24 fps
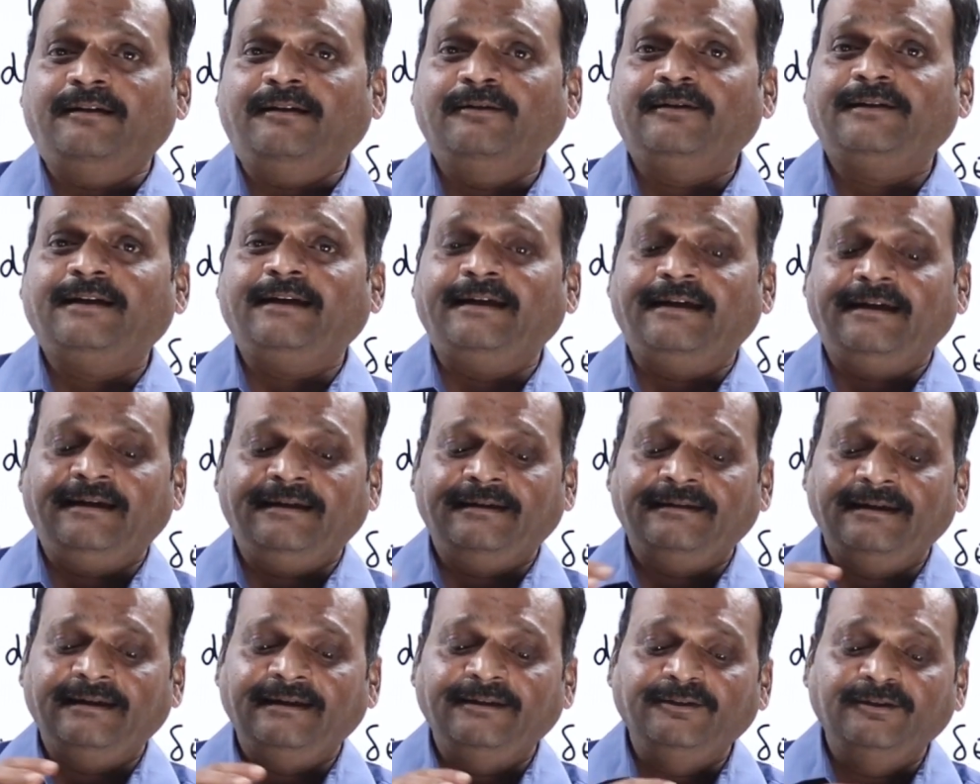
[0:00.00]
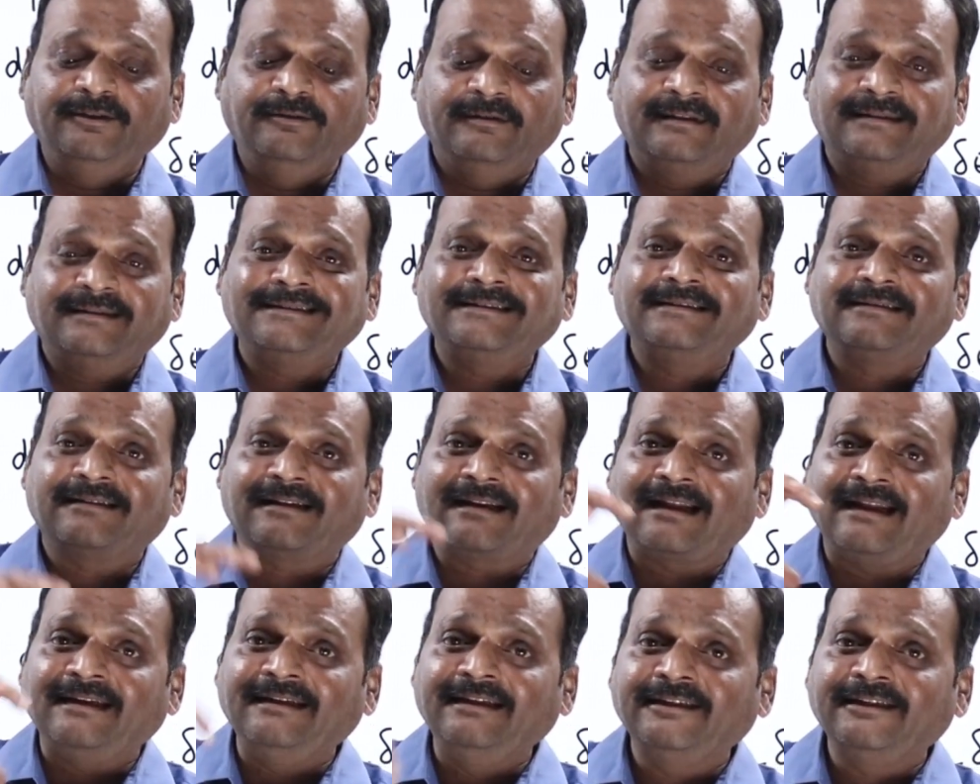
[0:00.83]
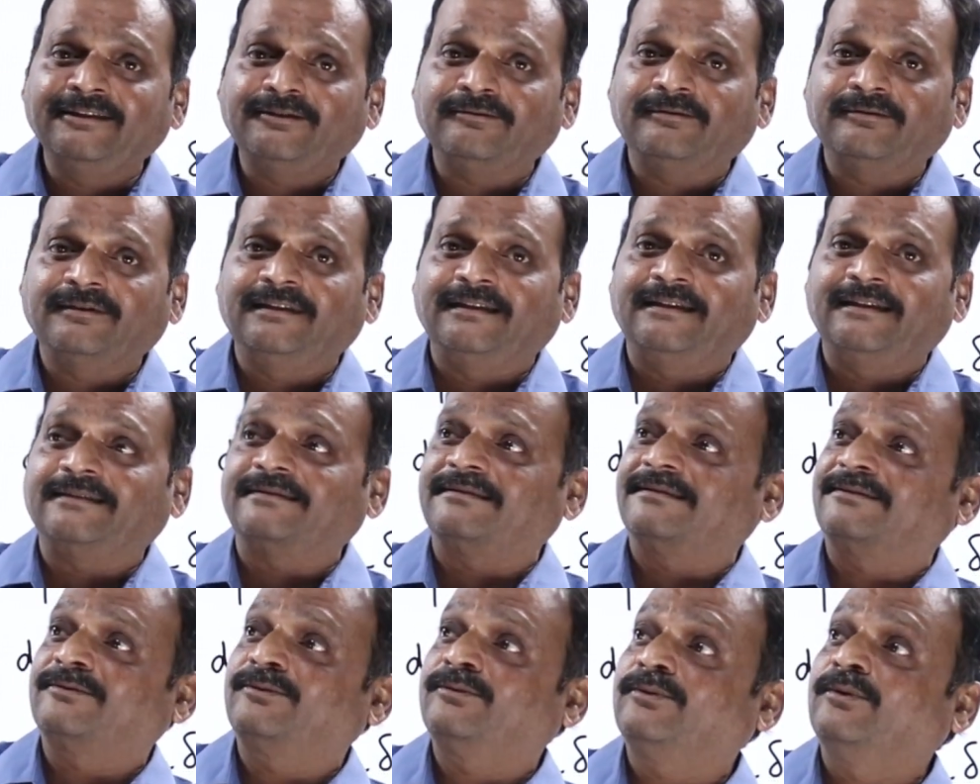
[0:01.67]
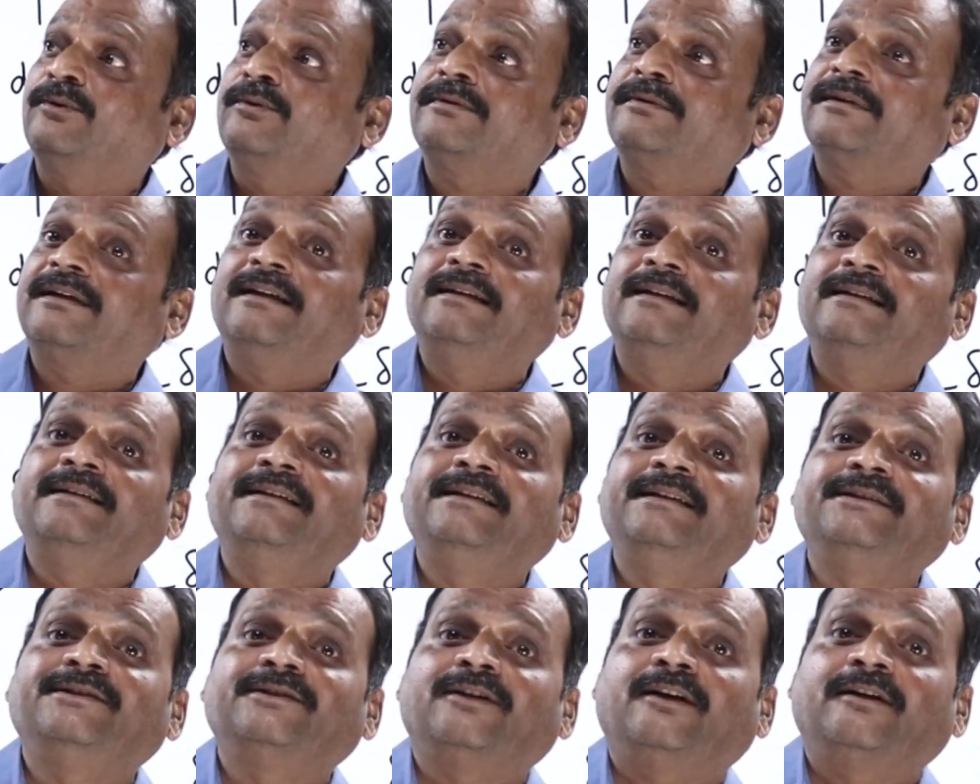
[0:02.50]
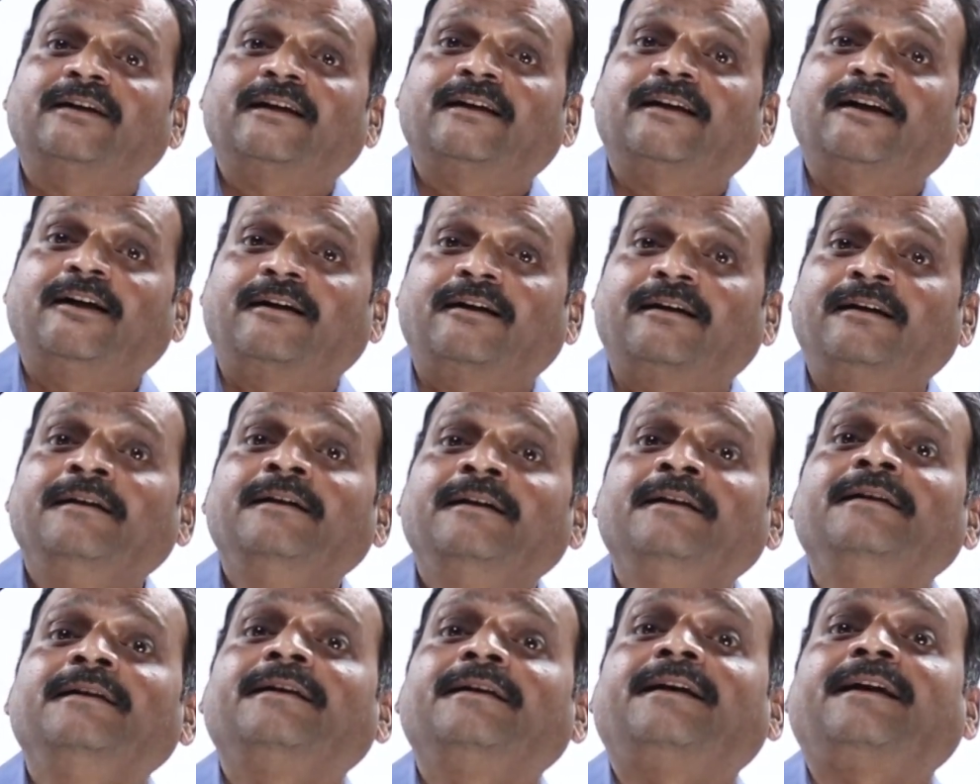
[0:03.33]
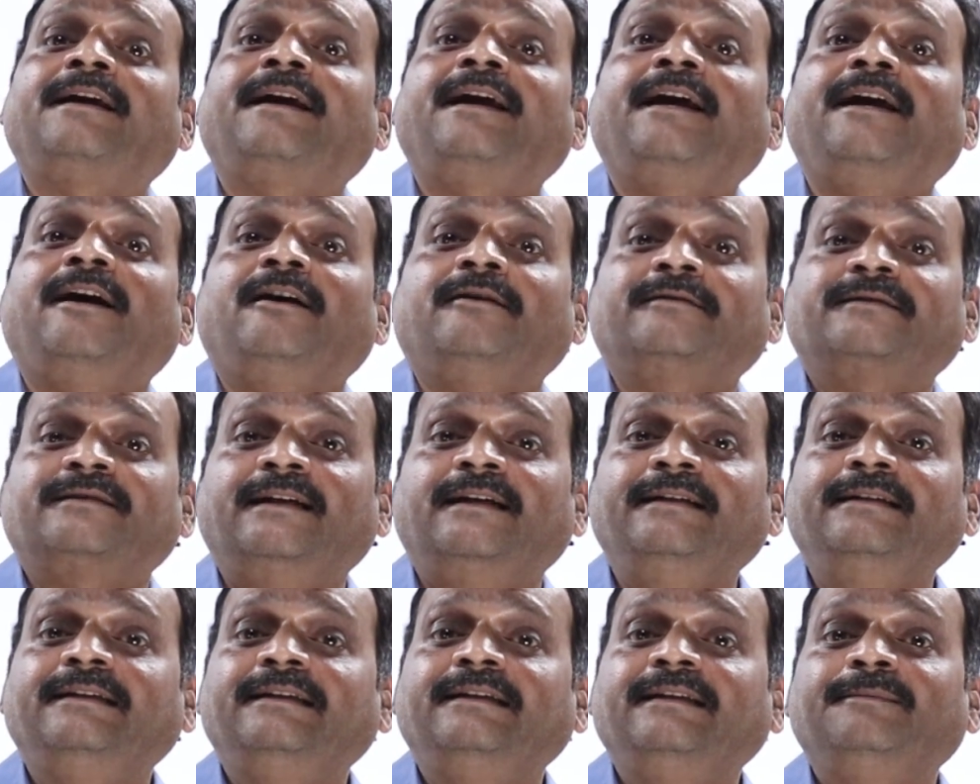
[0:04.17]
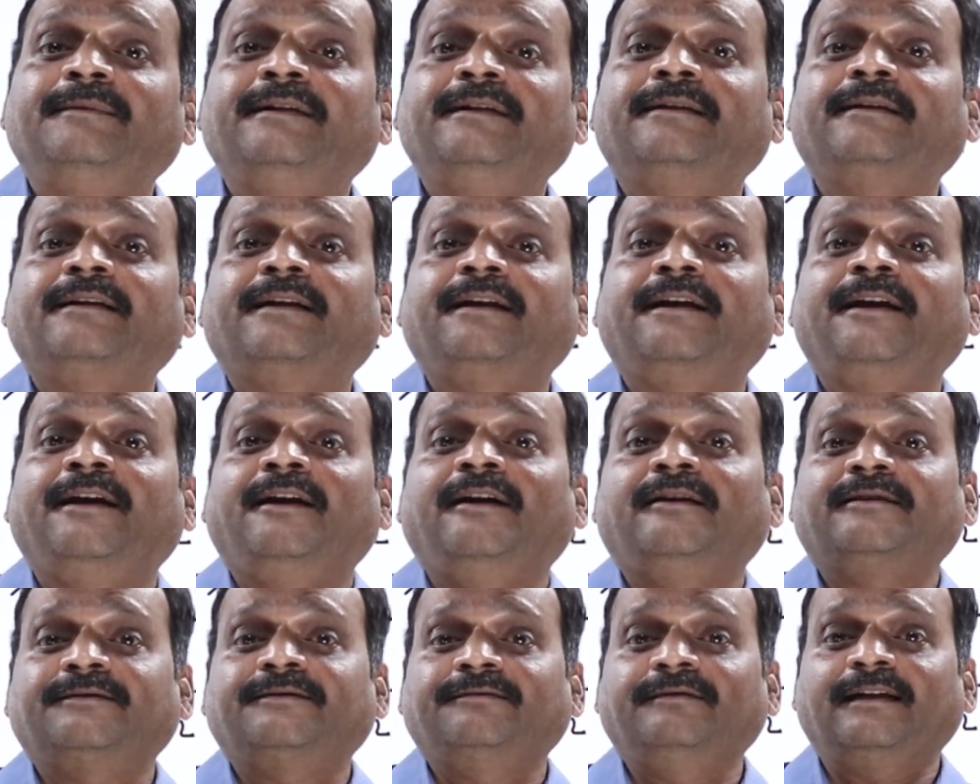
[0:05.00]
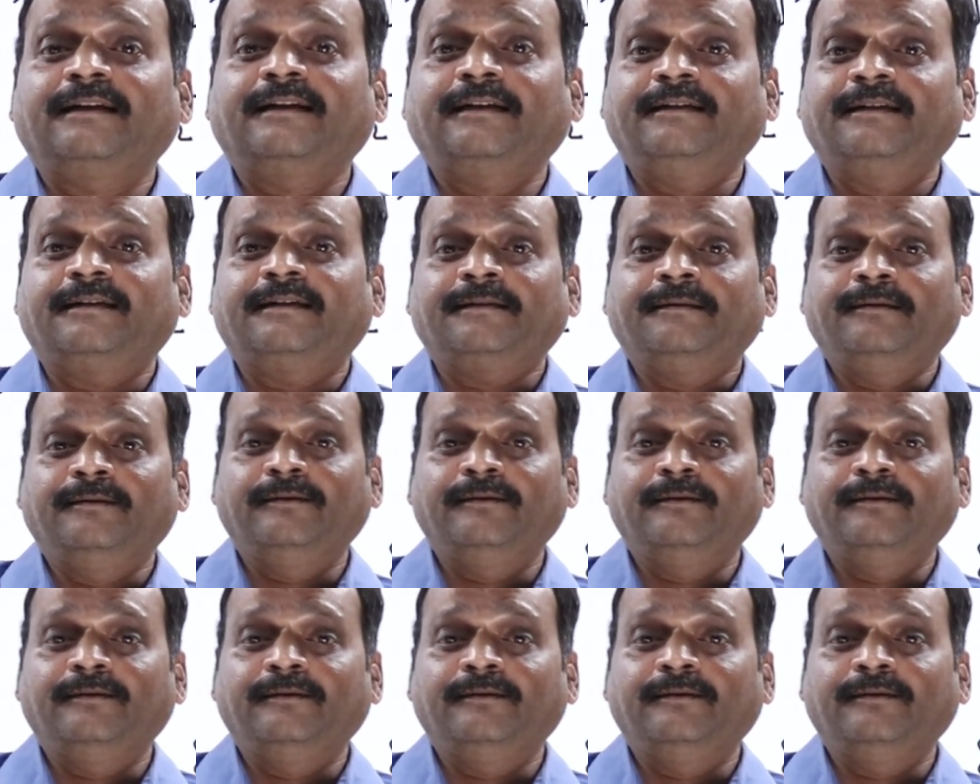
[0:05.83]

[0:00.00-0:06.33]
Okay, universe is running towards total disorder or chaos. Ultimate chaos will occur.